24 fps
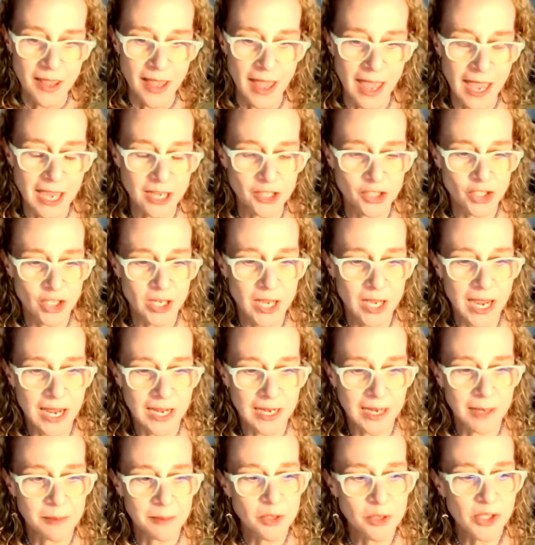educate and
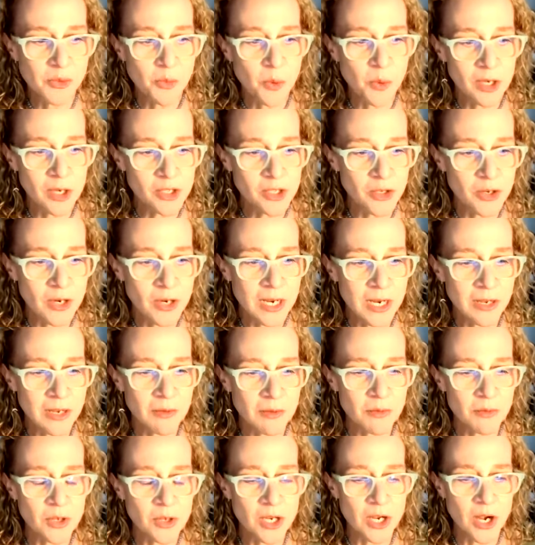i'm just wondering
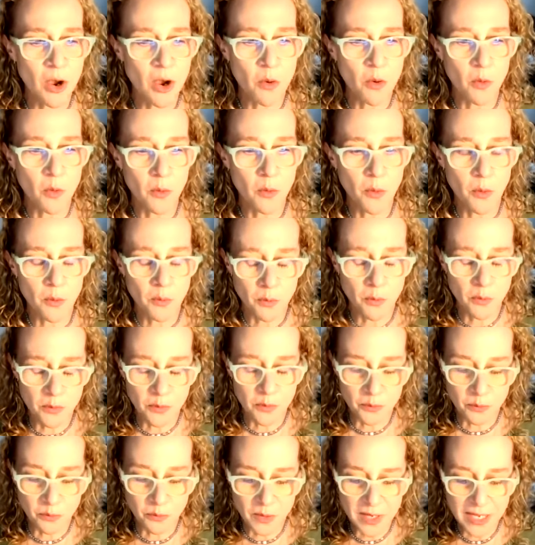you know
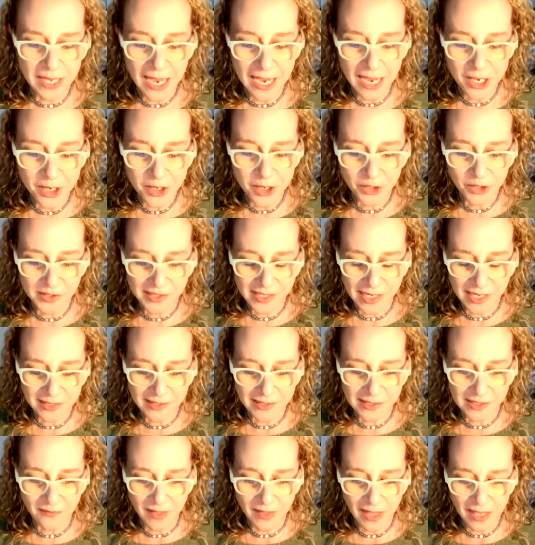we get your sense
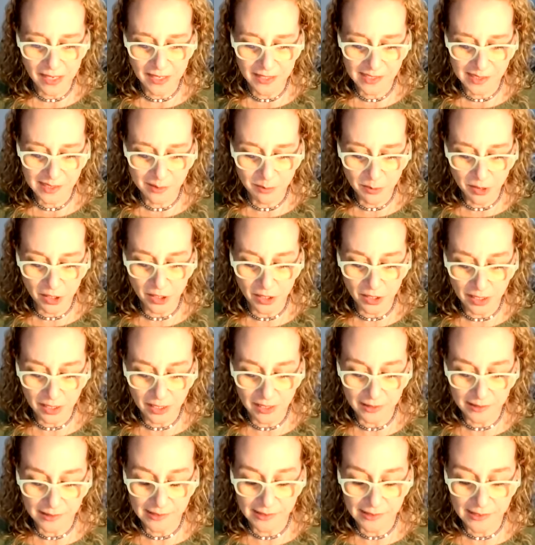of that
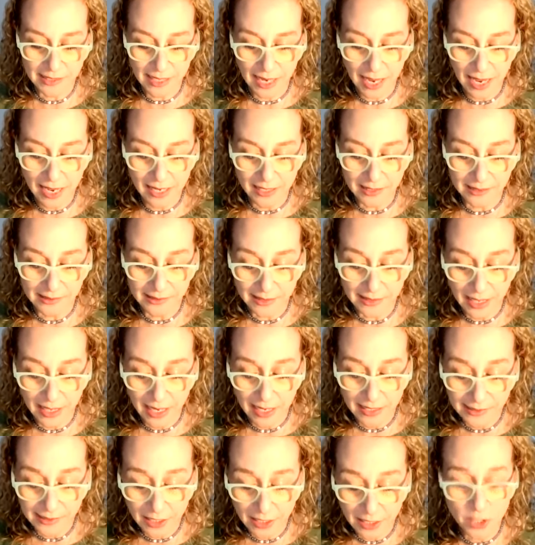experience as
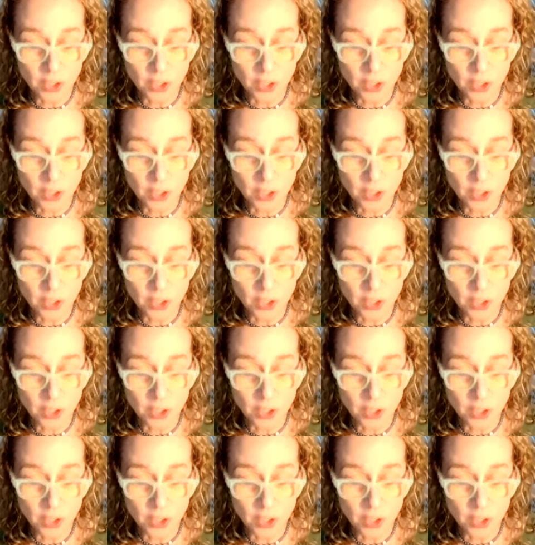as a